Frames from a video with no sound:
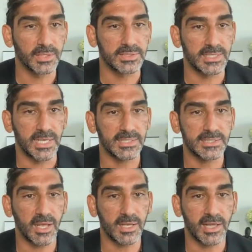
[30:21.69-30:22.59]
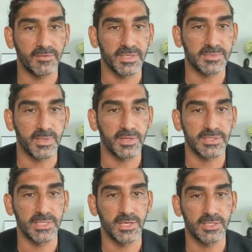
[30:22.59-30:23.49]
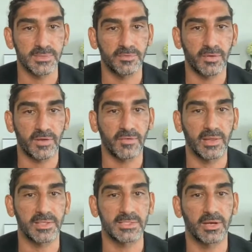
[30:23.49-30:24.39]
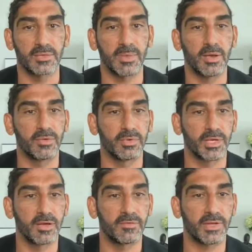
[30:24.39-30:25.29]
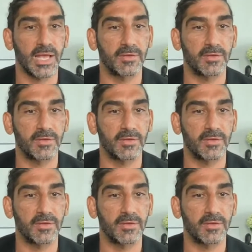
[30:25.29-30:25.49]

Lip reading: today's talk, I've experienced it years before I finally started my own recovery.